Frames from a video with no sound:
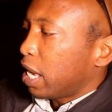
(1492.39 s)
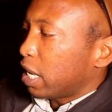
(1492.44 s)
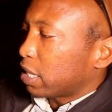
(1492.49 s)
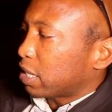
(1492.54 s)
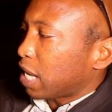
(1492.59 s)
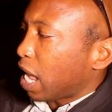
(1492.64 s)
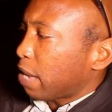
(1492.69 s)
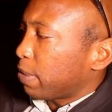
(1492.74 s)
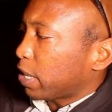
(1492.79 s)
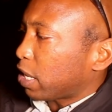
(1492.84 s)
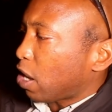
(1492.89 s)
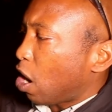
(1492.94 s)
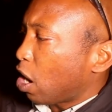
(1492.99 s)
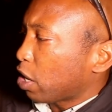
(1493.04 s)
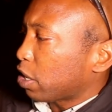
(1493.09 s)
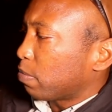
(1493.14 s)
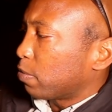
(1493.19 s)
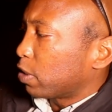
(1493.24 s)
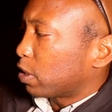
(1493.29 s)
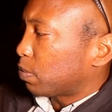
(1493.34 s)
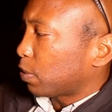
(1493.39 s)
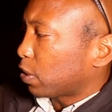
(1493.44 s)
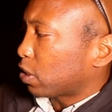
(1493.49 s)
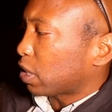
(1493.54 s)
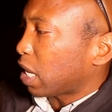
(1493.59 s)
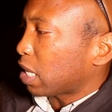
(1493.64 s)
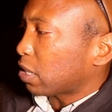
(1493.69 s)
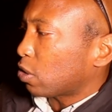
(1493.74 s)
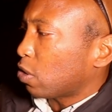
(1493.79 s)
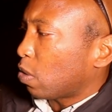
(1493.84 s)
Islamic arguments
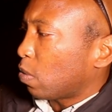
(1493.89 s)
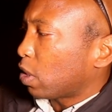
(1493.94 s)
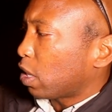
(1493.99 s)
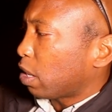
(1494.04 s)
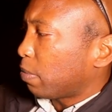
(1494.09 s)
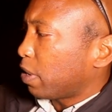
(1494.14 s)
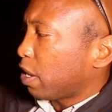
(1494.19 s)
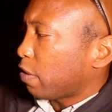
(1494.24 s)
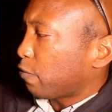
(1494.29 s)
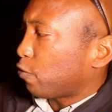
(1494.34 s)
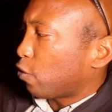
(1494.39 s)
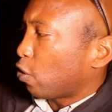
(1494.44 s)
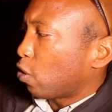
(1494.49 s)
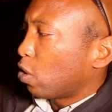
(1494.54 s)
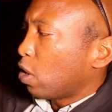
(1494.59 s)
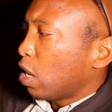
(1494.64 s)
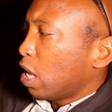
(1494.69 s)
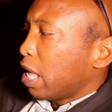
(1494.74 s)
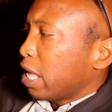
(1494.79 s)
because that's not what I'm here for